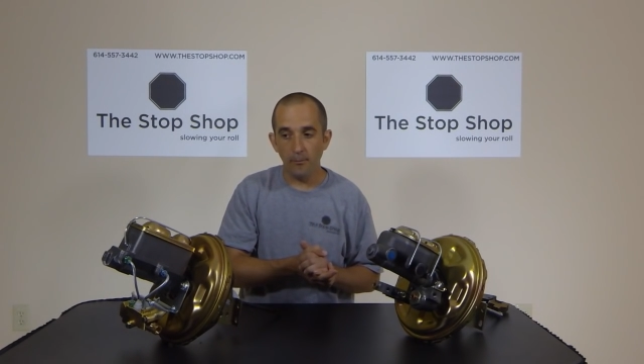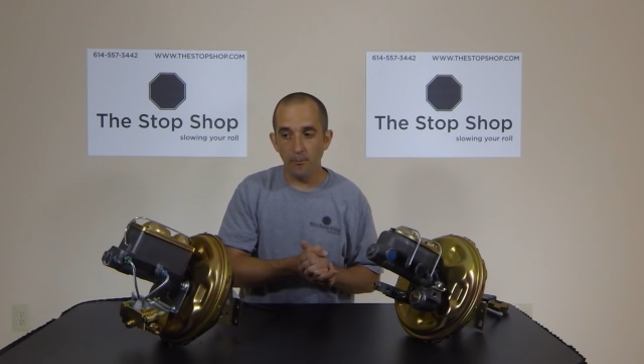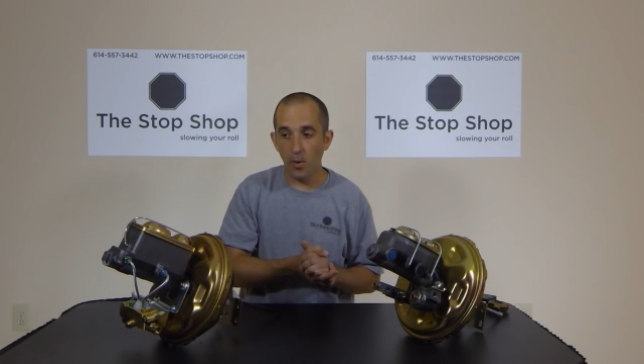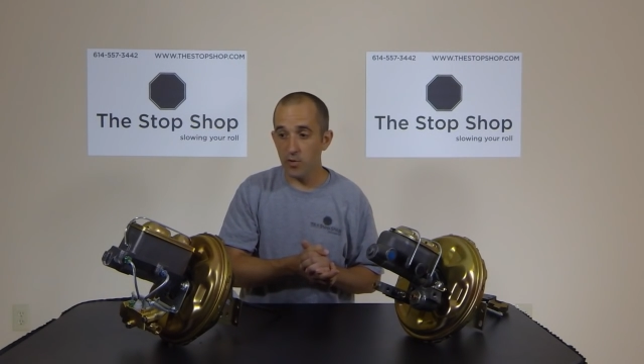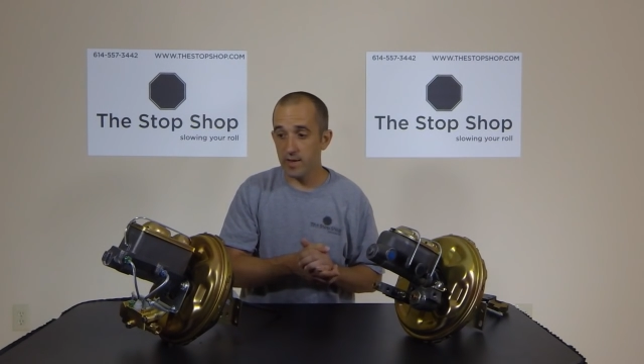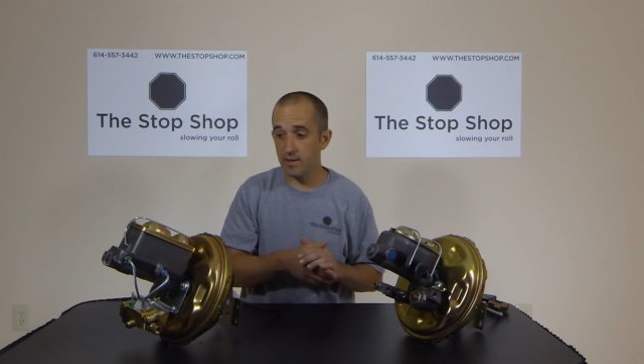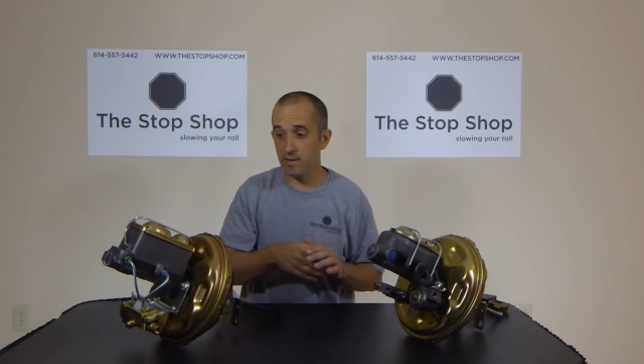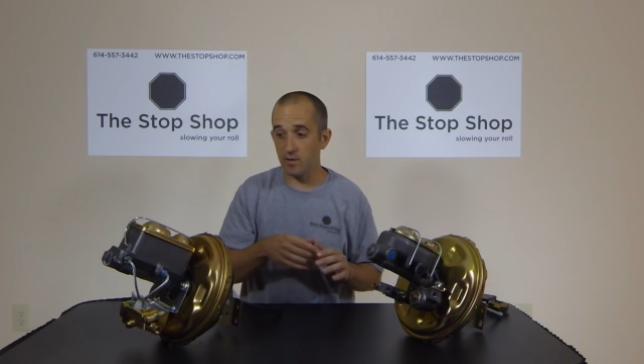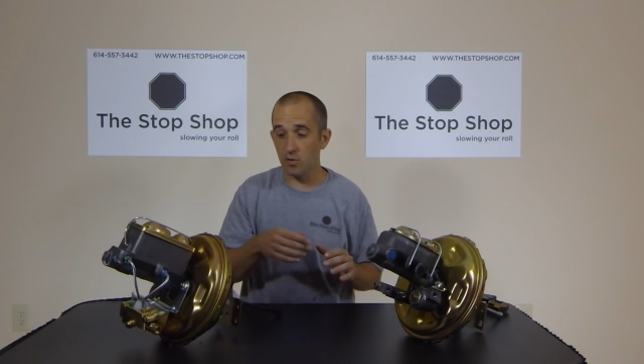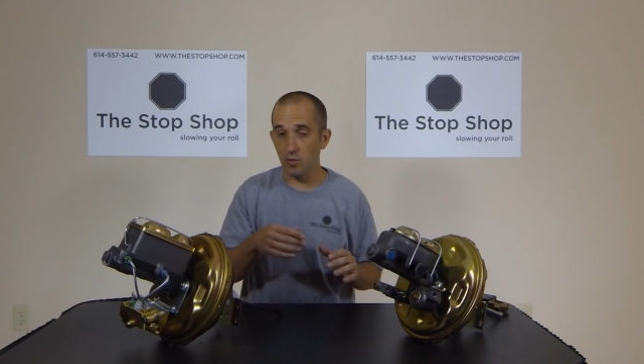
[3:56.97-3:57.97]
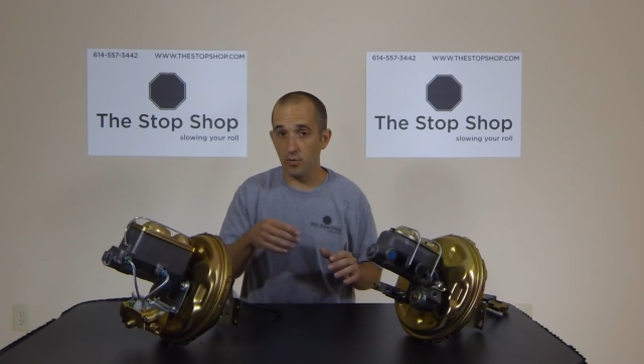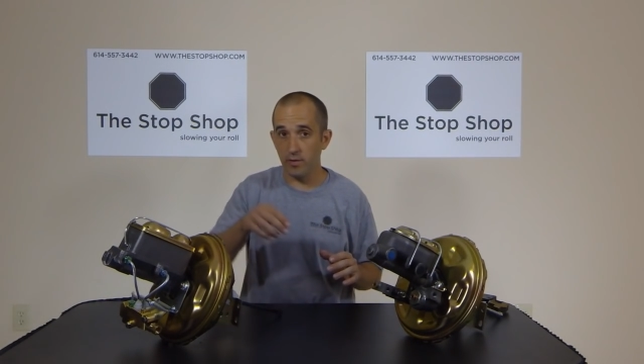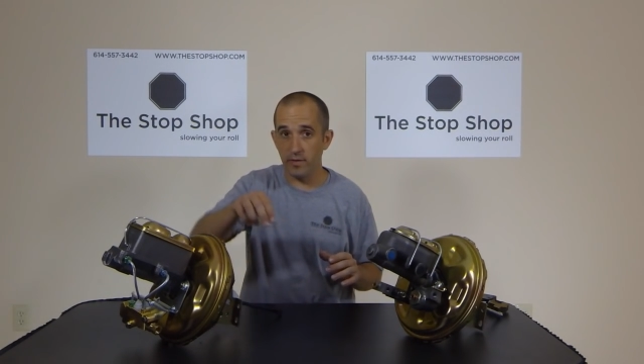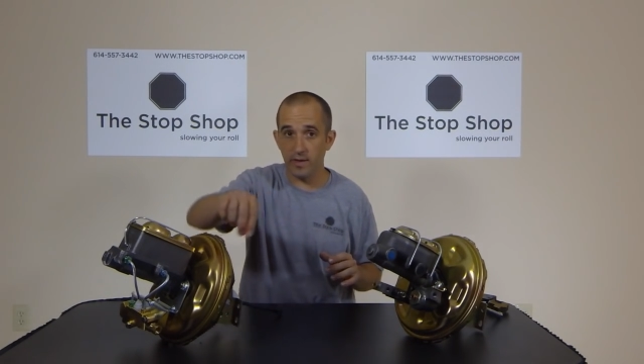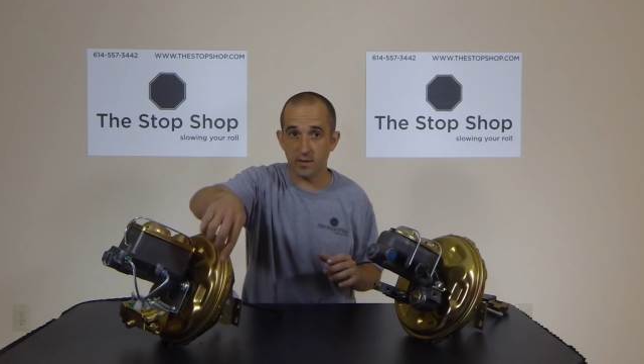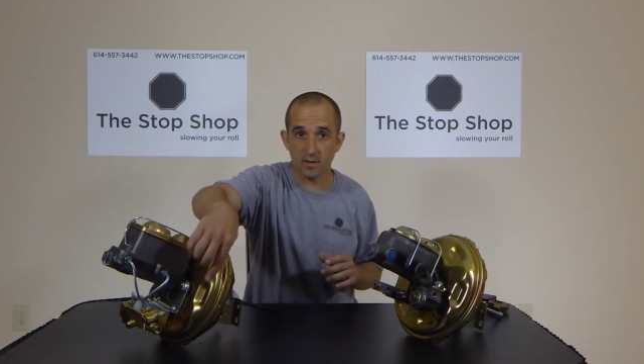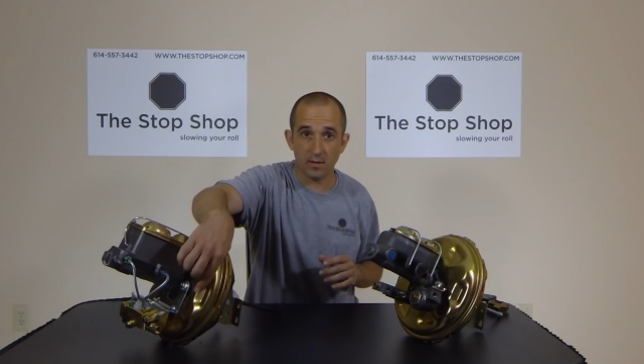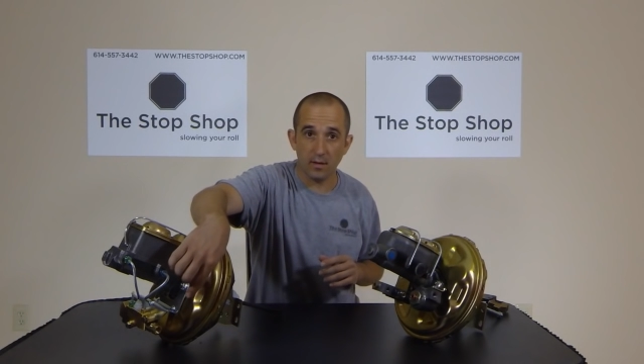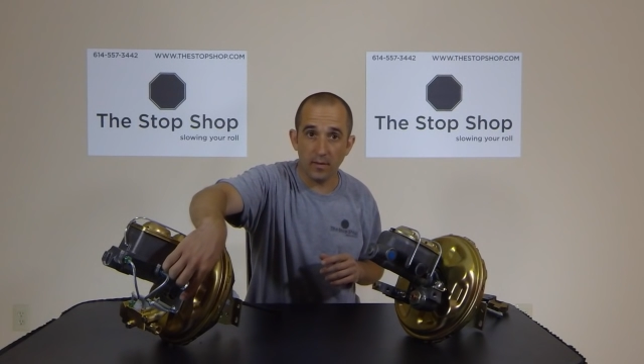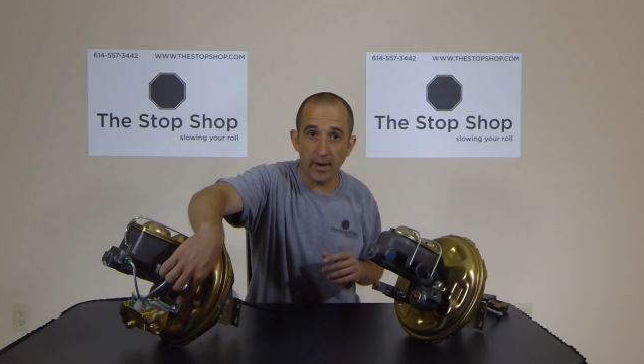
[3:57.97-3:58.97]
most kits include this
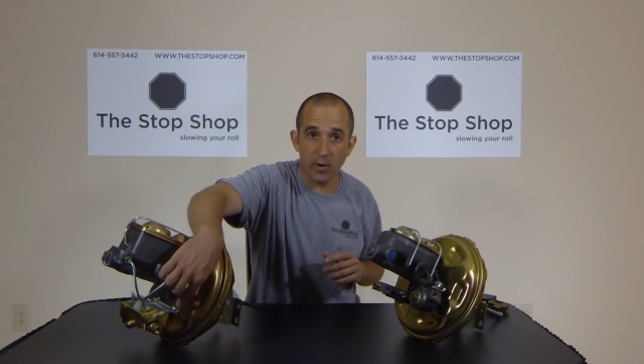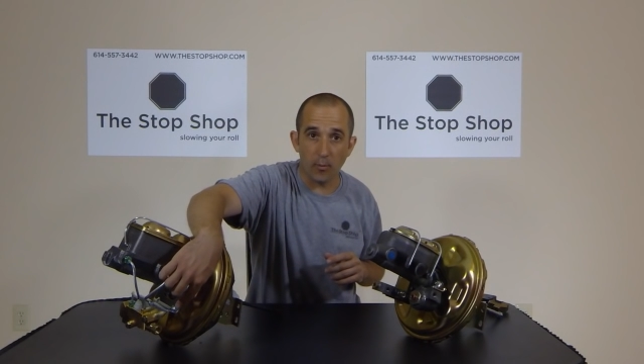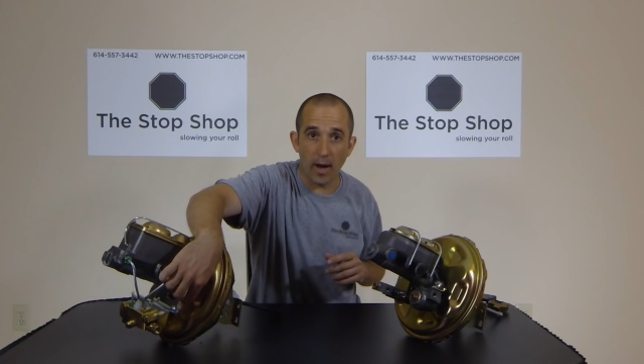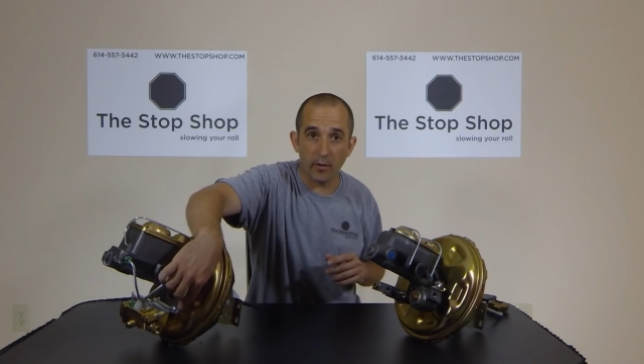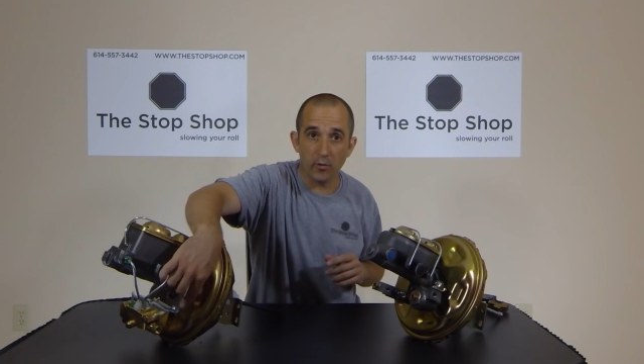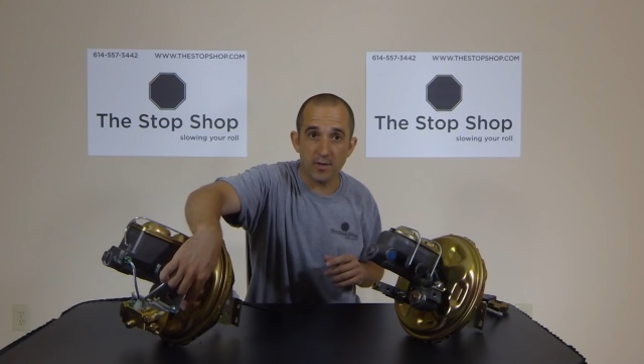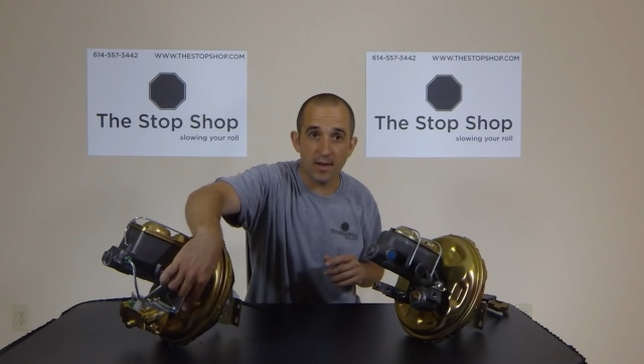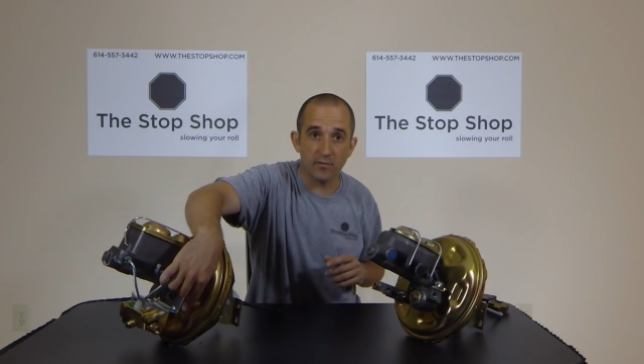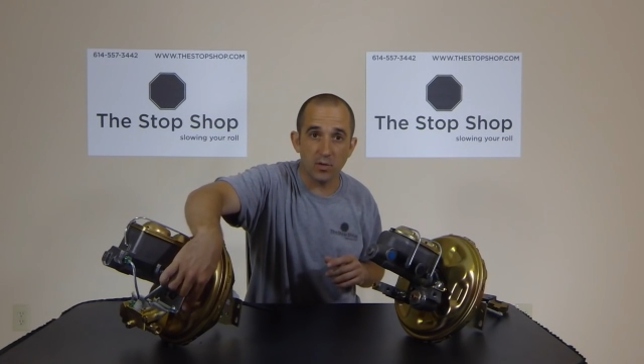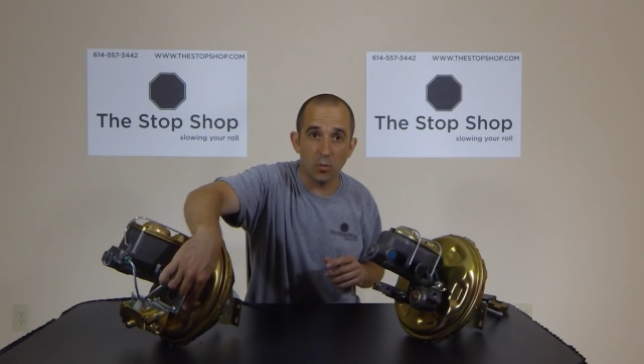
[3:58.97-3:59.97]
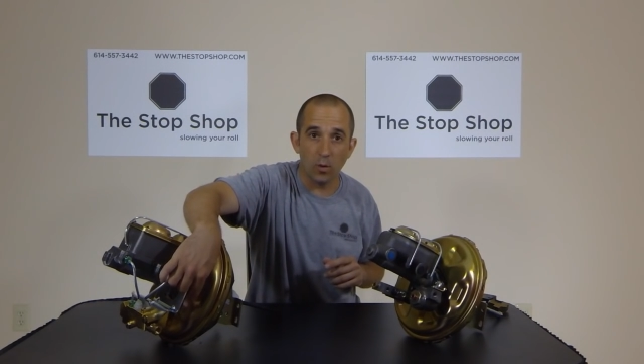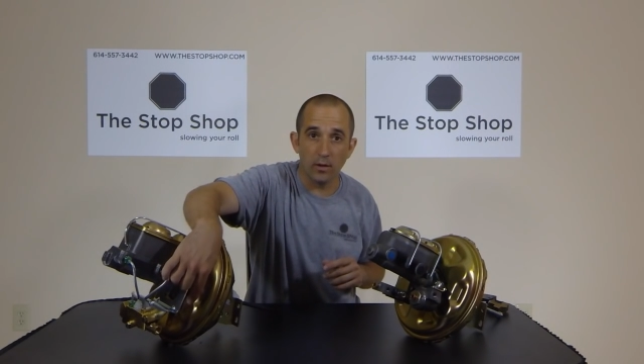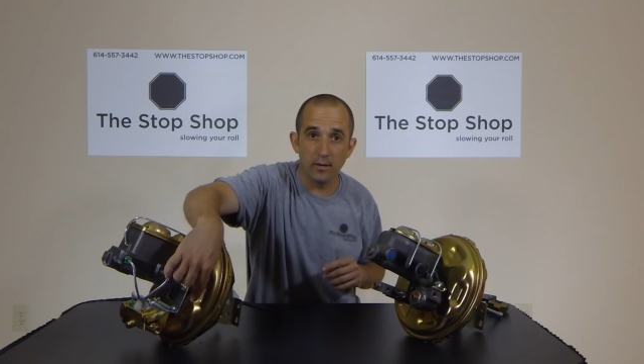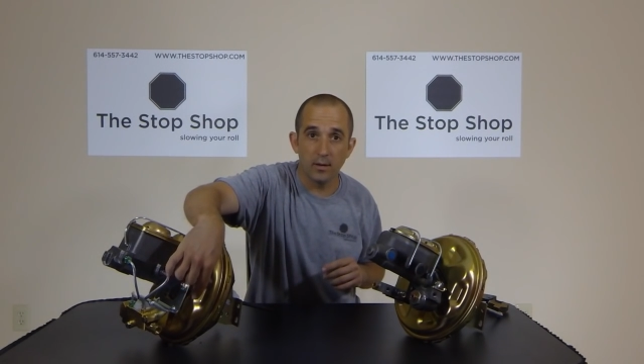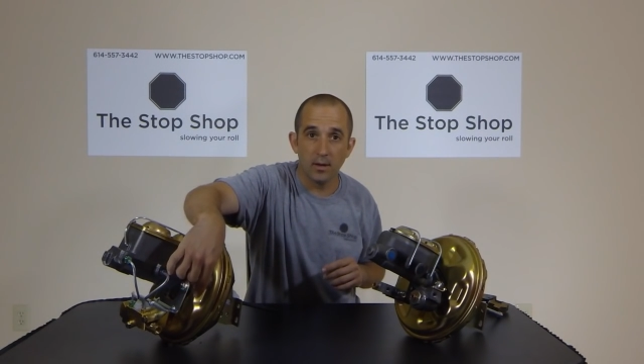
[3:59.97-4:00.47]
later model 71